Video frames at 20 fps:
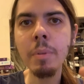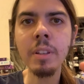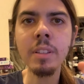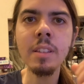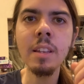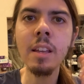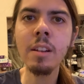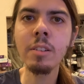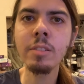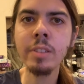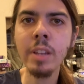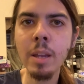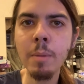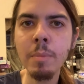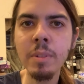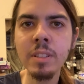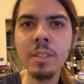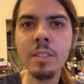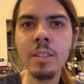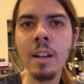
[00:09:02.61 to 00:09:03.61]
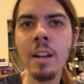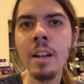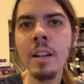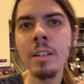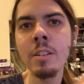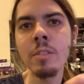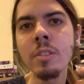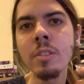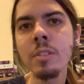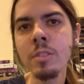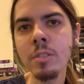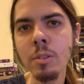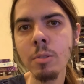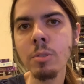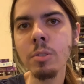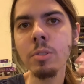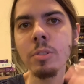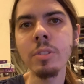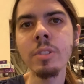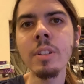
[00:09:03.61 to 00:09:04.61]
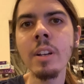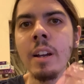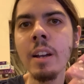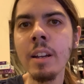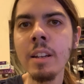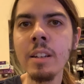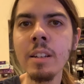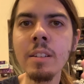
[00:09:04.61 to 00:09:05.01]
like the entertainment side social side,